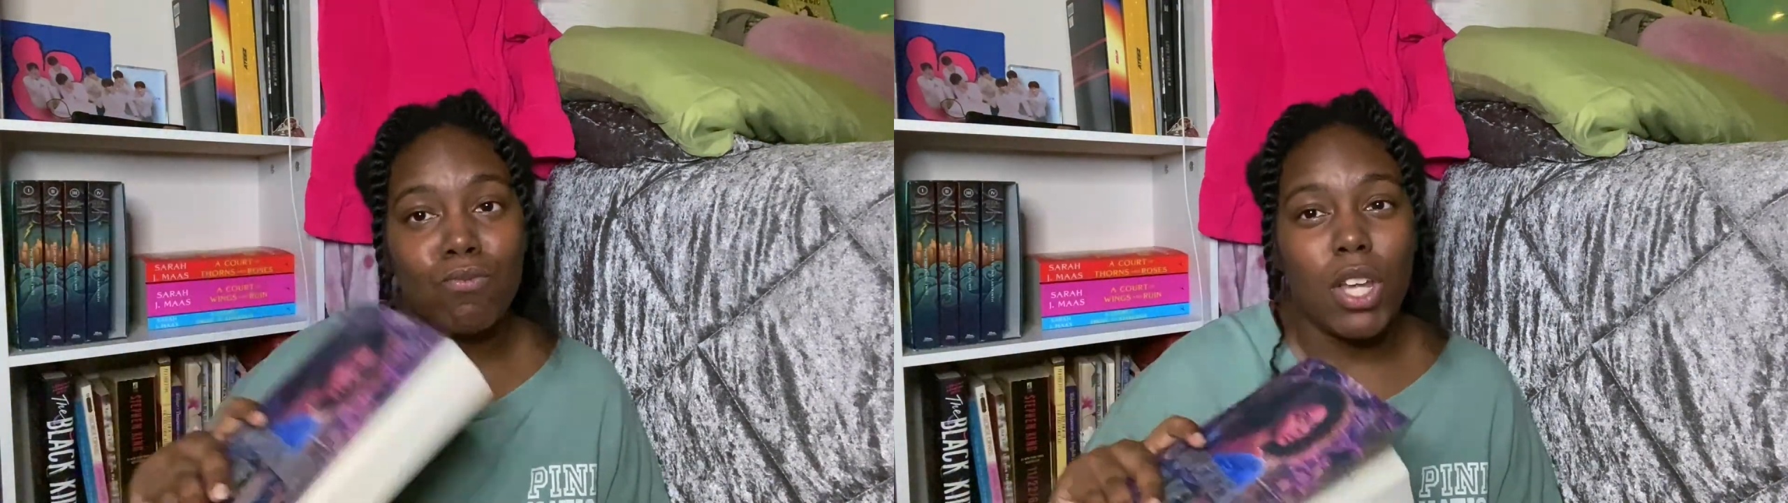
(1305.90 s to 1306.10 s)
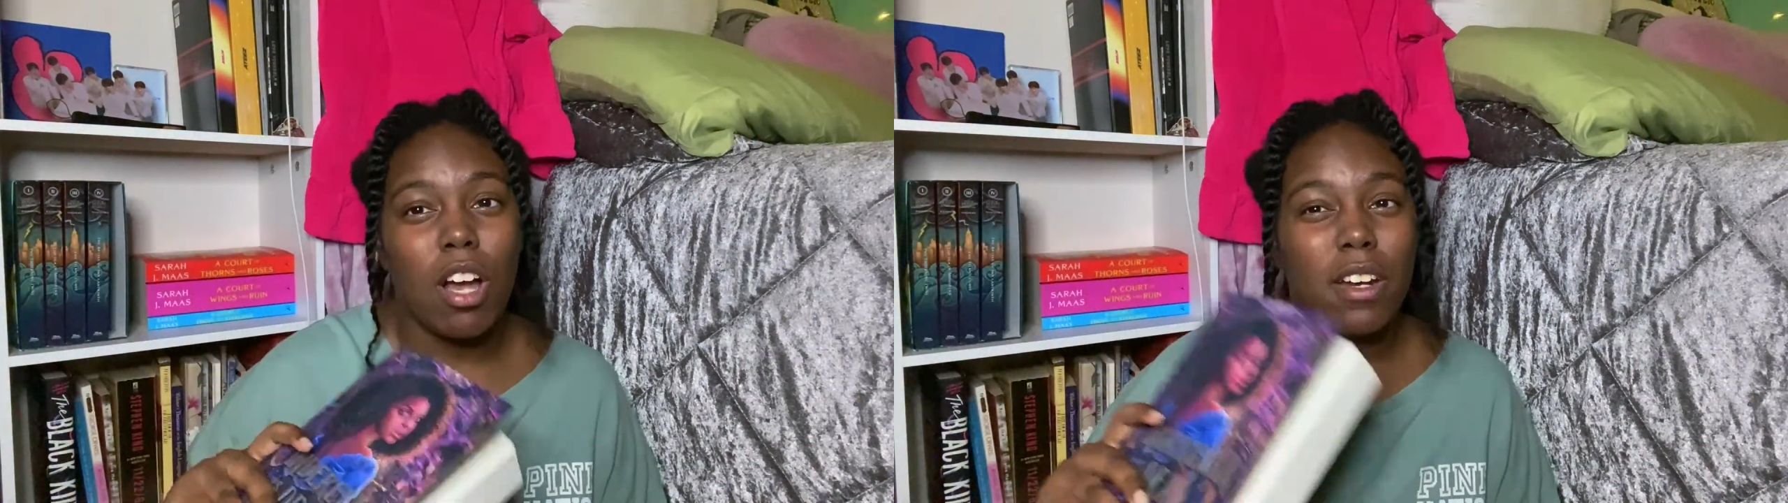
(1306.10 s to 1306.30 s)

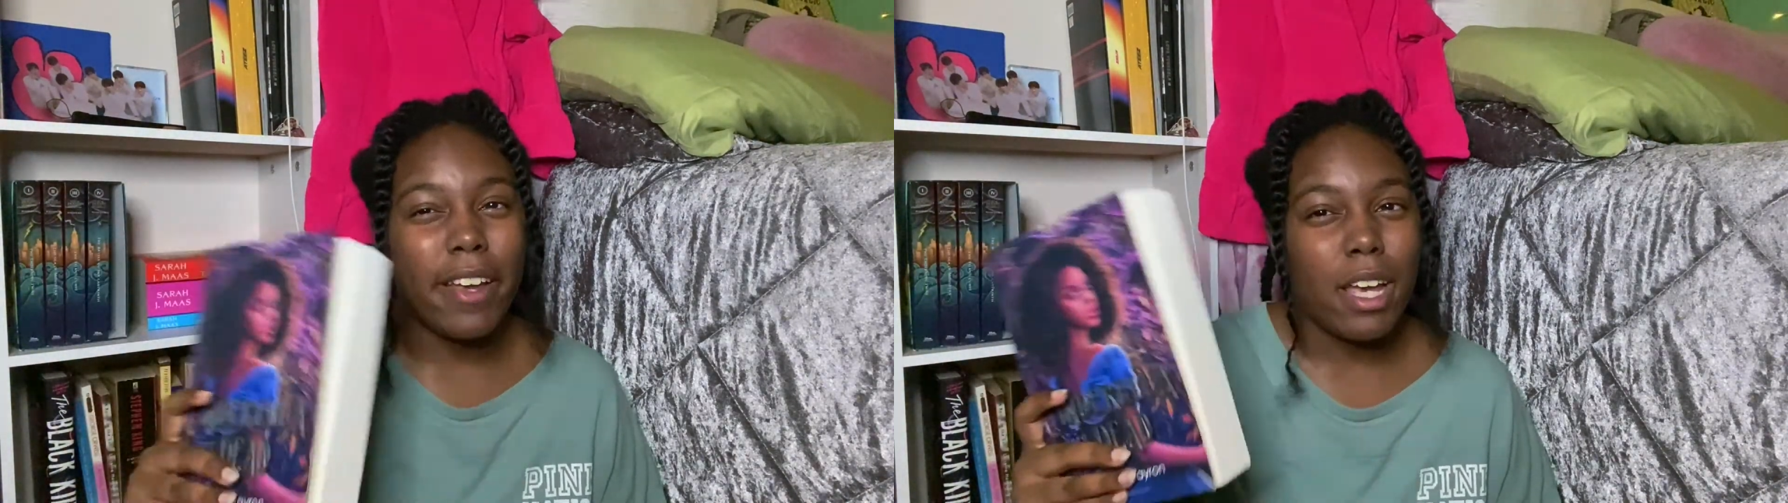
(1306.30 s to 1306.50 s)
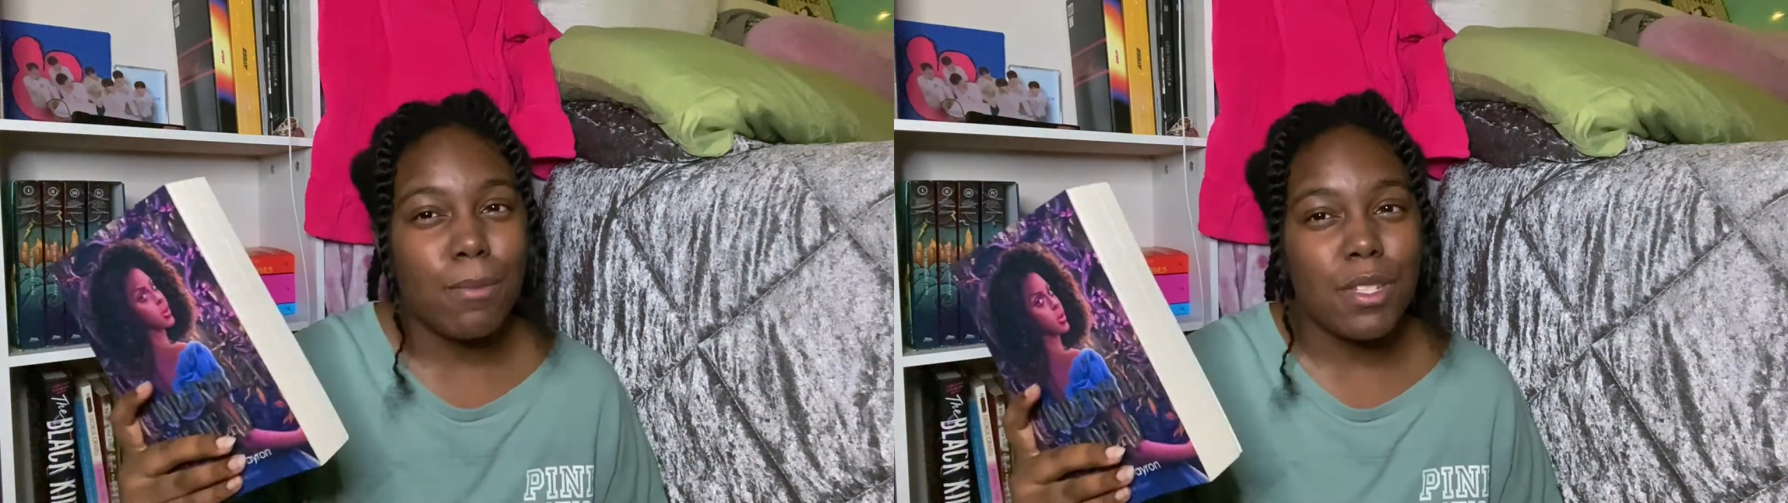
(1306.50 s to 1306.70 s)
on
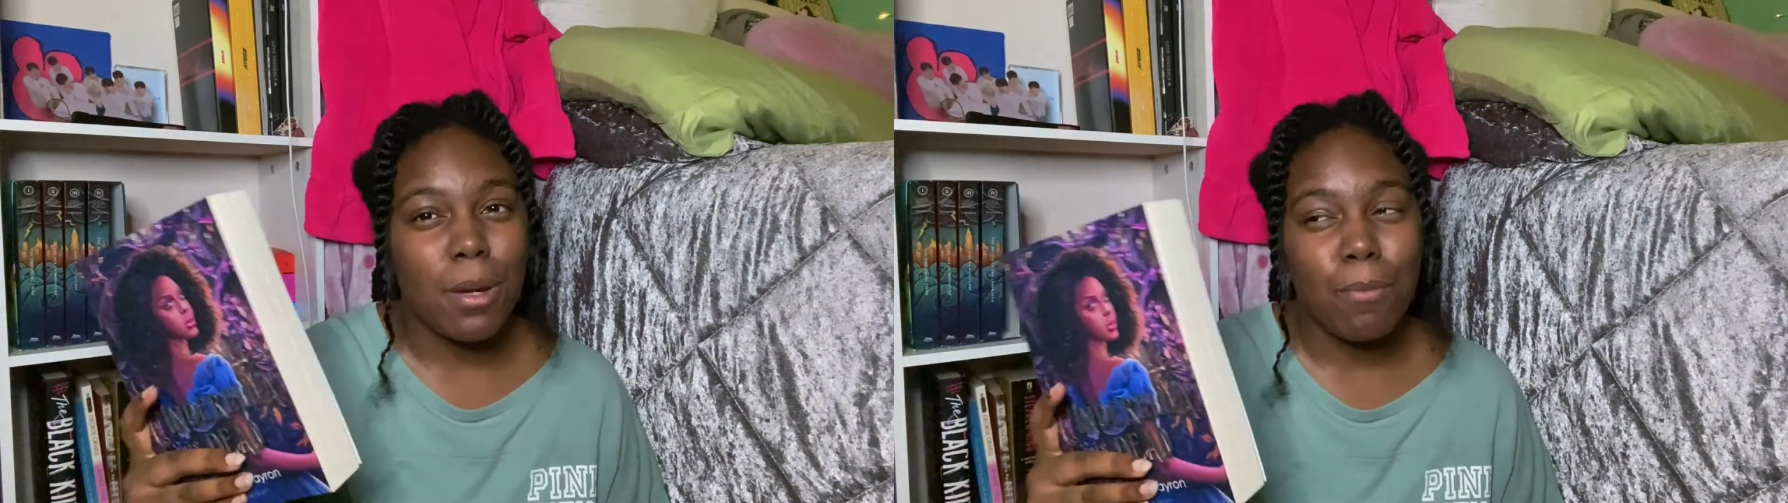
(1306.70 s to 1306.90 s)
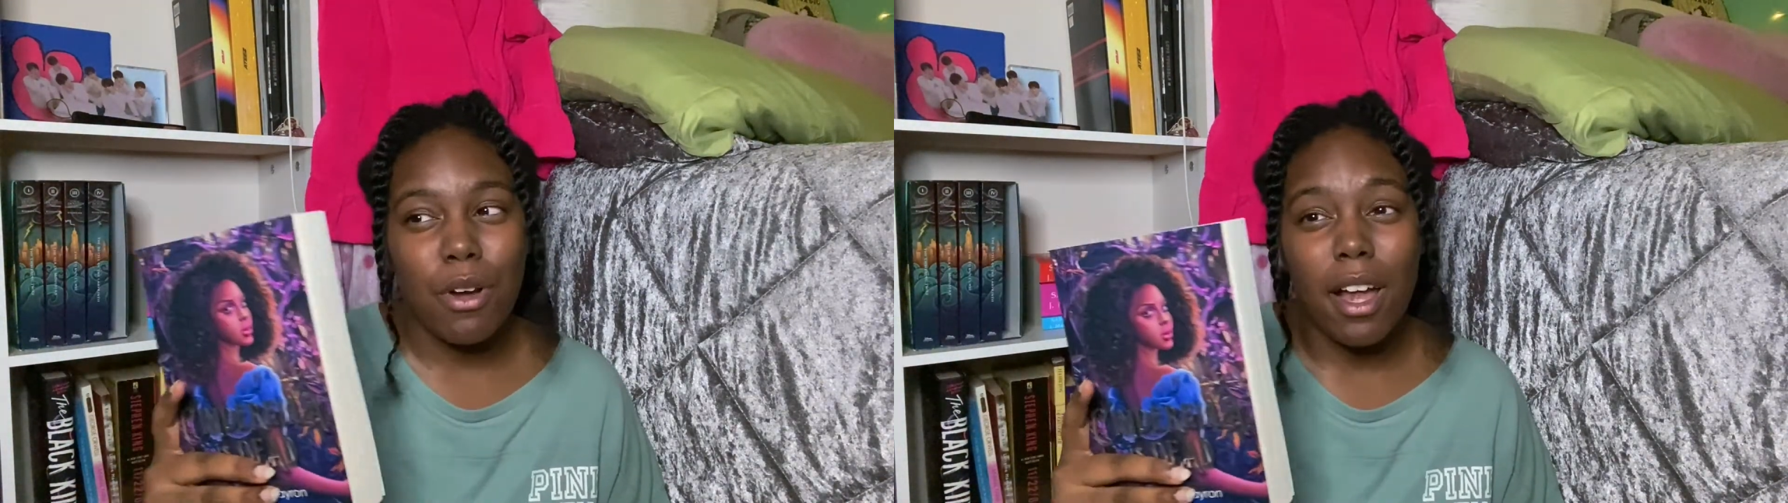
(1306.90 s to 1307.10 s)

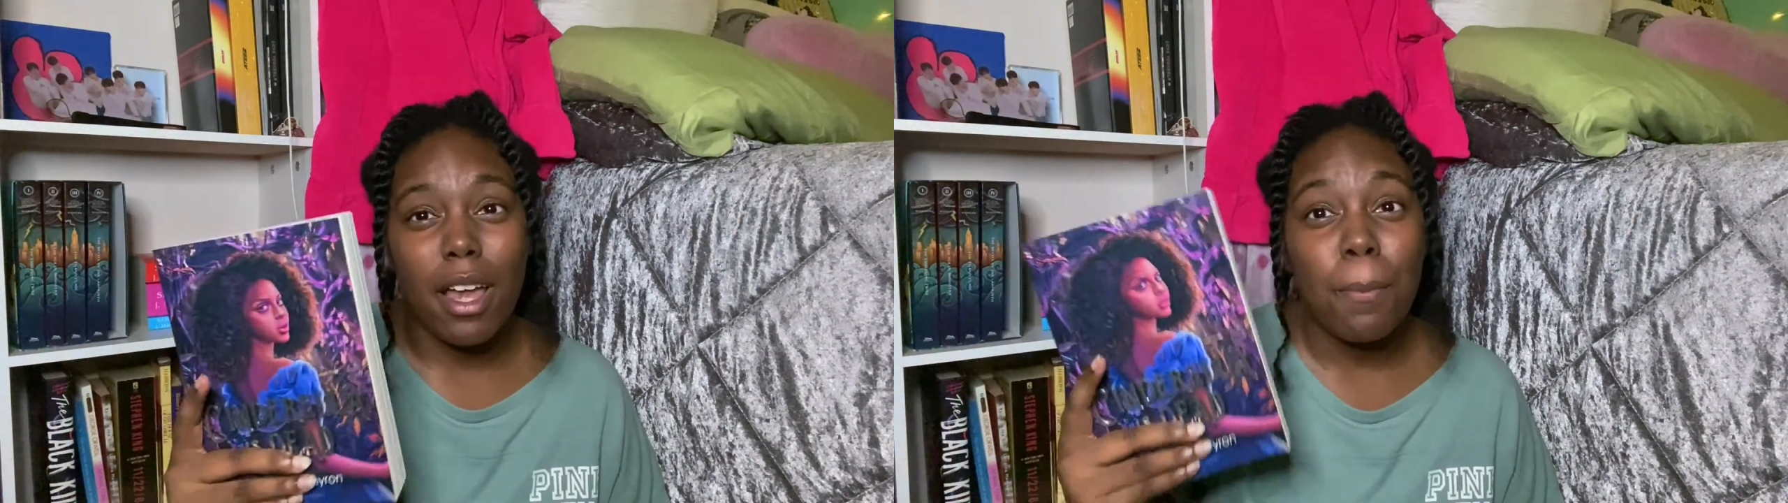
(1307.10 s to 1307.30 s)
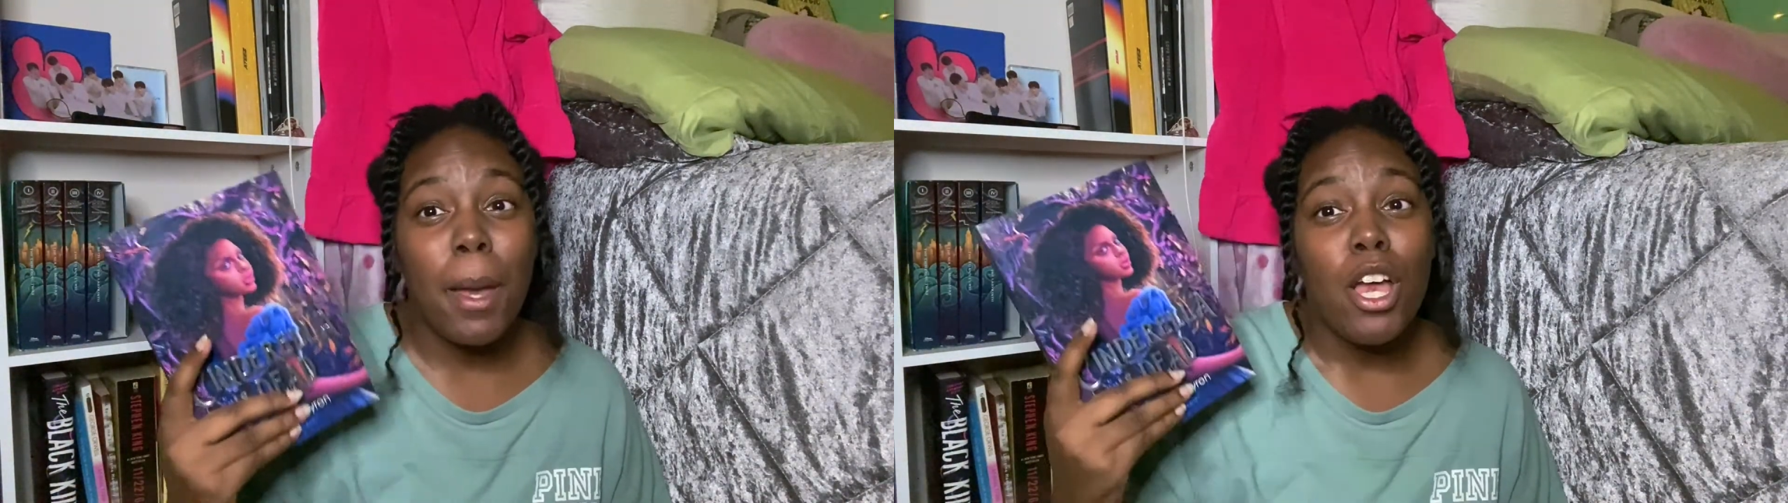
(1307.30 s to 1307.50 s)
Amazon
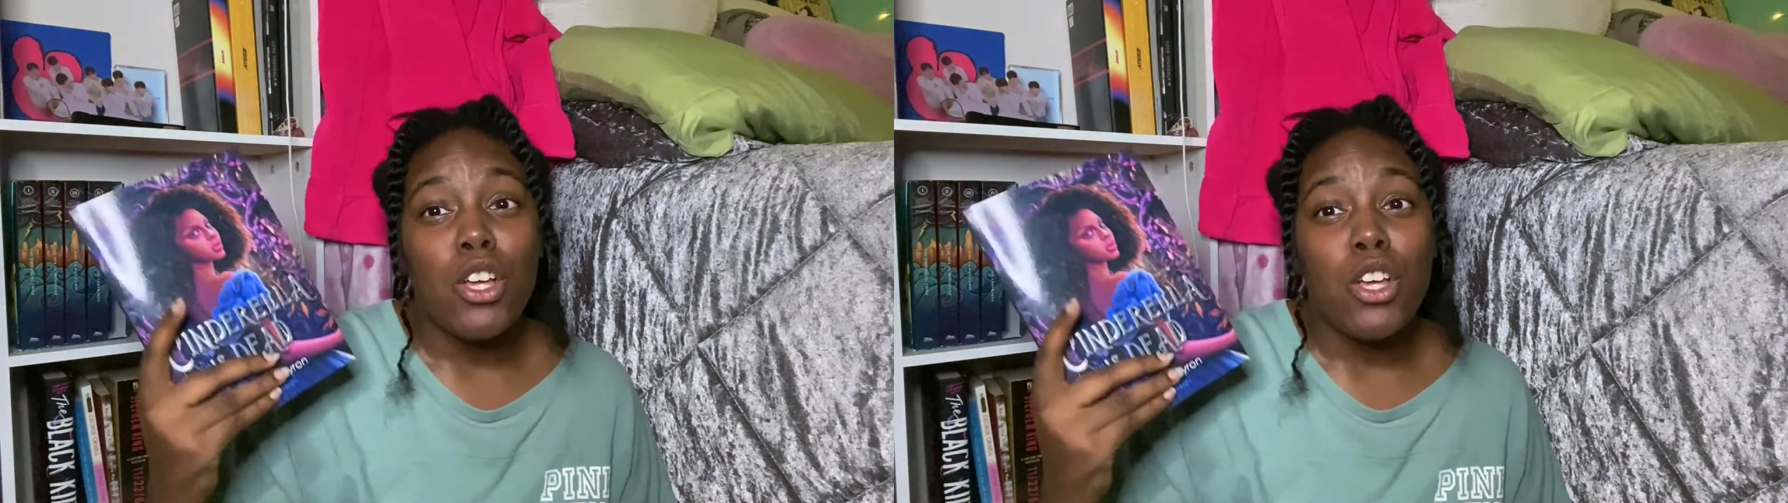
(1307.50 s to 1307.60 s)
Prime,